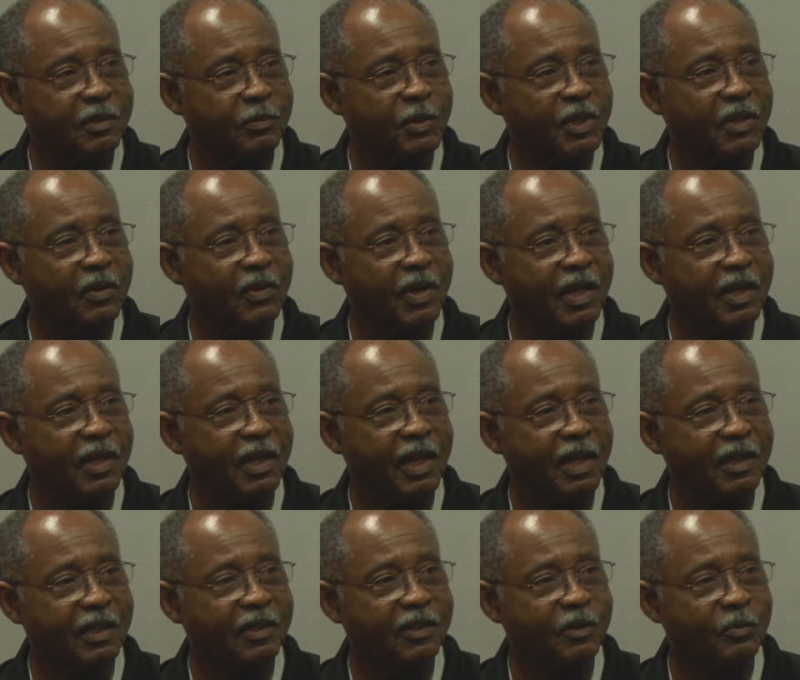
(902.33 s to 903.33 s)
to be around a
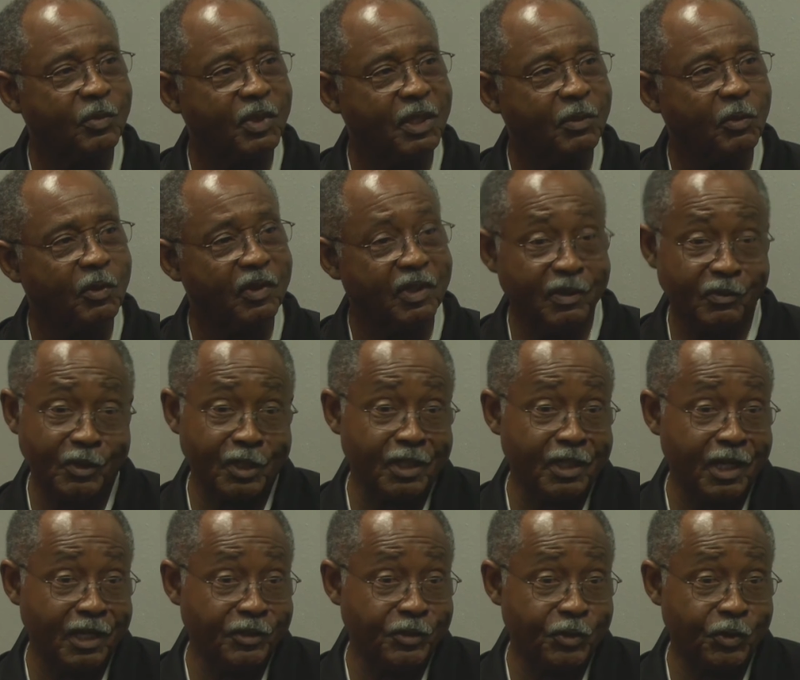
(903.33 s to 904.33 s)
lot of good people, even in
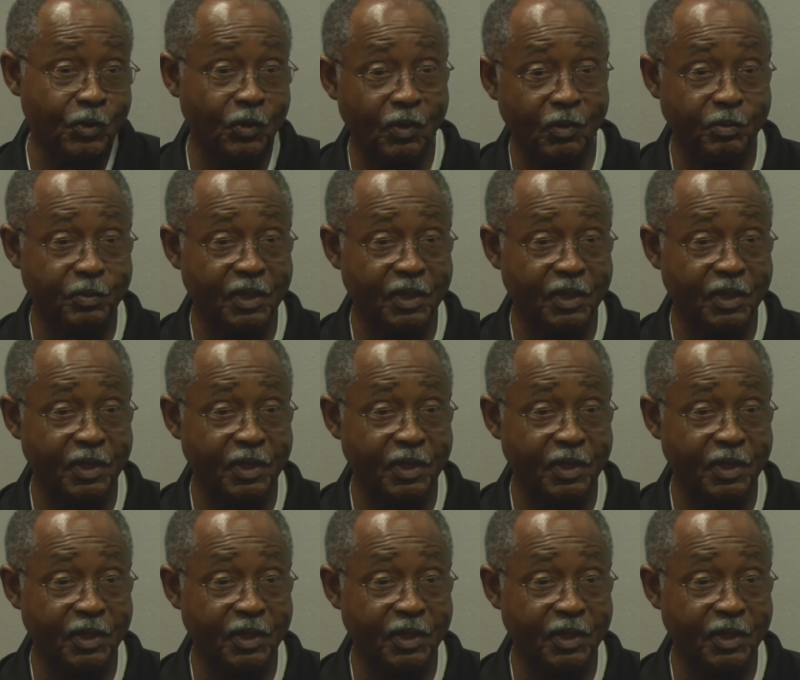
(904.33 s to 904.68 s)
high school,